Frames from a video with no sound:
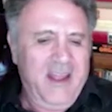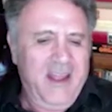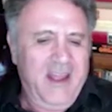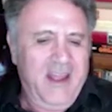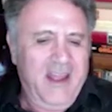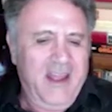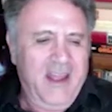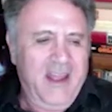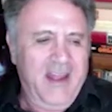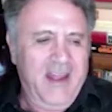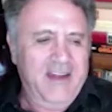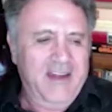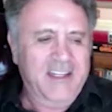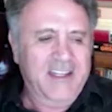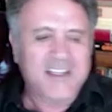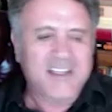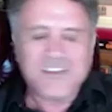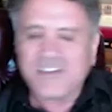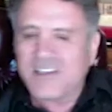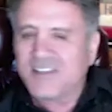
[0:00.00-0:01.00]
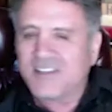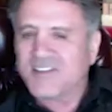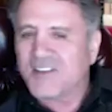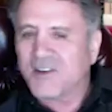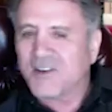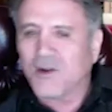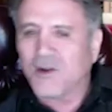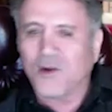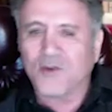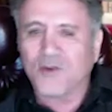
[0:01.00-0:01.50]
And he sits there
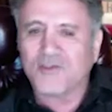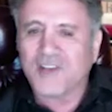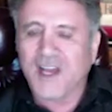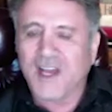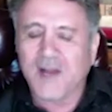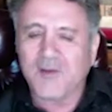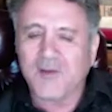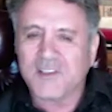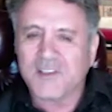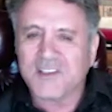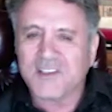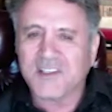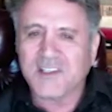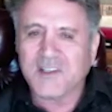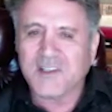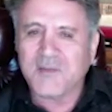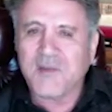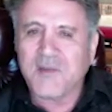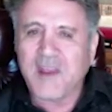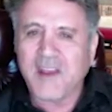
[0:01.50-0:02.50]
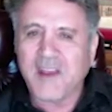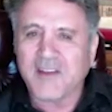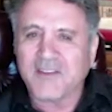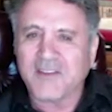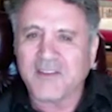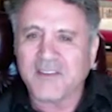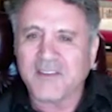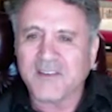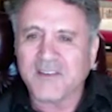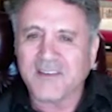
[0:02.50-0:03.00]
the whole time listening to the band.
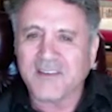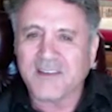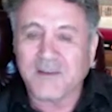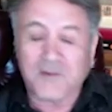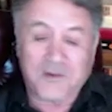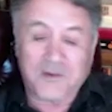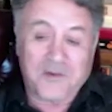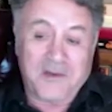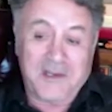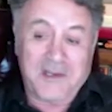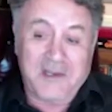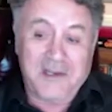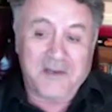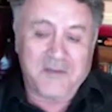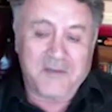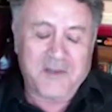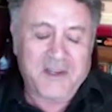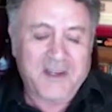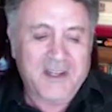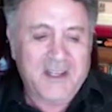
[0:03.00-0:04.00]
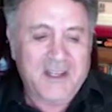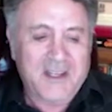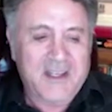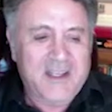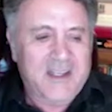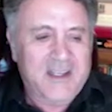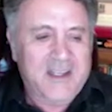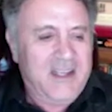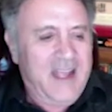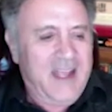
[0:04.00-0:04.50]
I go, wow, man.
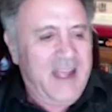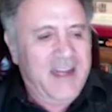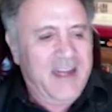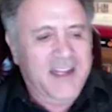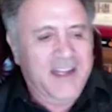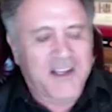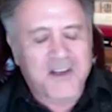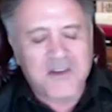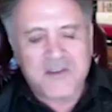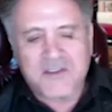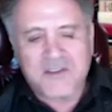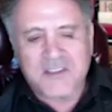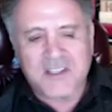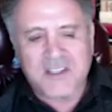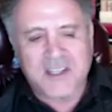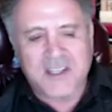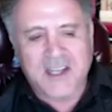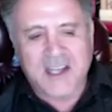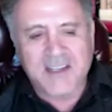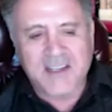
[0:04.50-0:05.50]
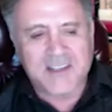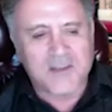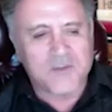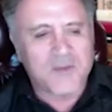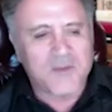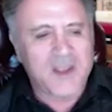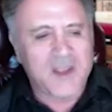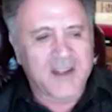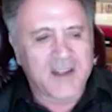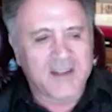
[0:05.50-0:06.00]
And he goes, uh, I said,
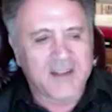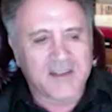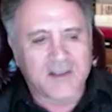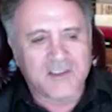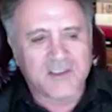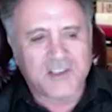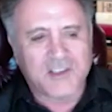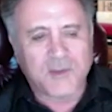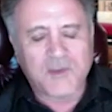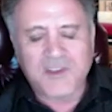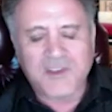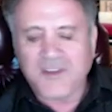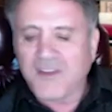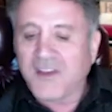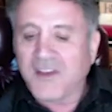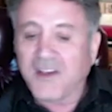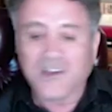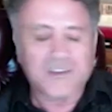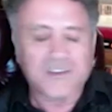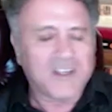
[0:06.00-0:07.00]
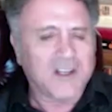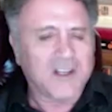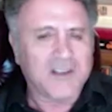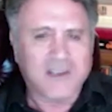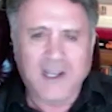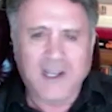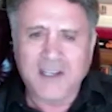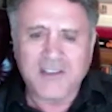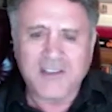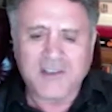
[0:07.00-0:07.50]
man, so what do you think? He goes, oh, you
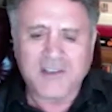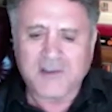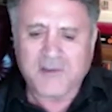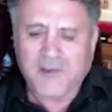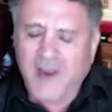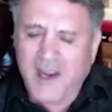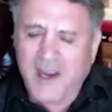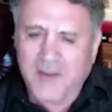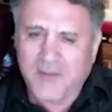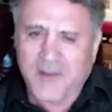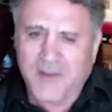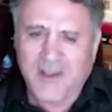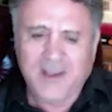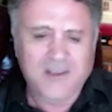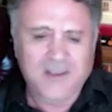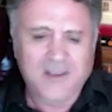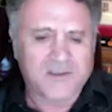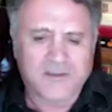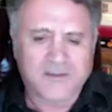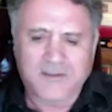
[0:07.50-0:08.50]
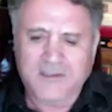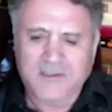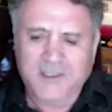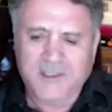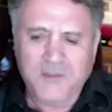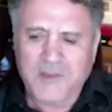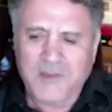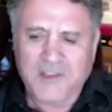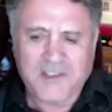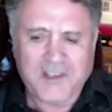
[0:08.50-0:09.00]
guys are great, man. You're
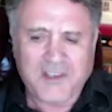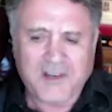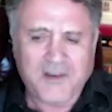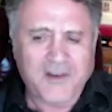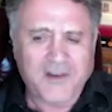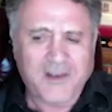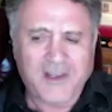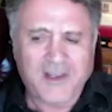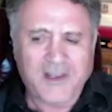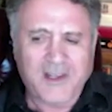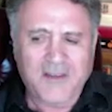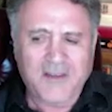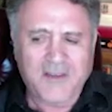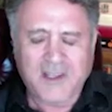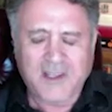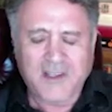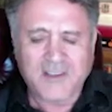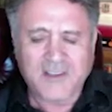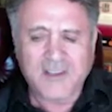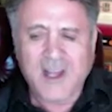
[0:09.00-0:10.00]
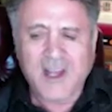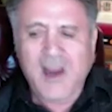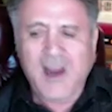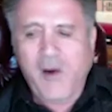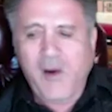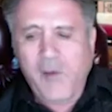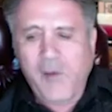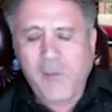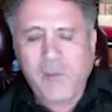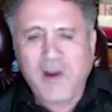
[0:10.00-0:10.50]
good material. I love it. He goes,
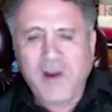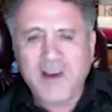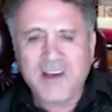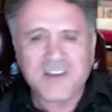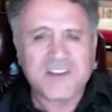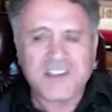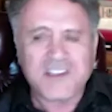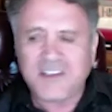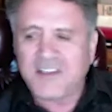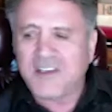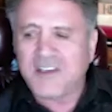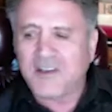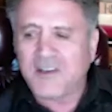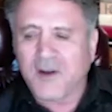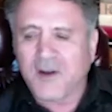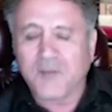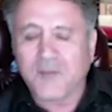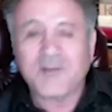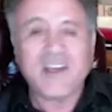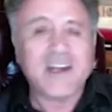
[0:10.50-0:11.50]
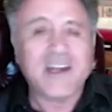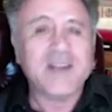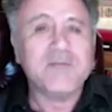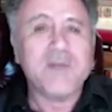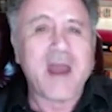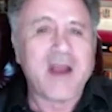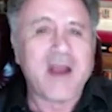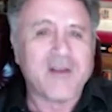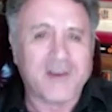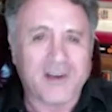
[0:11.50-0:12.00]
but here's the deal I'm getting
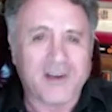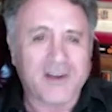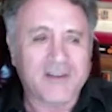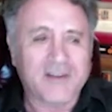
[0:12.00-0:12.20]
married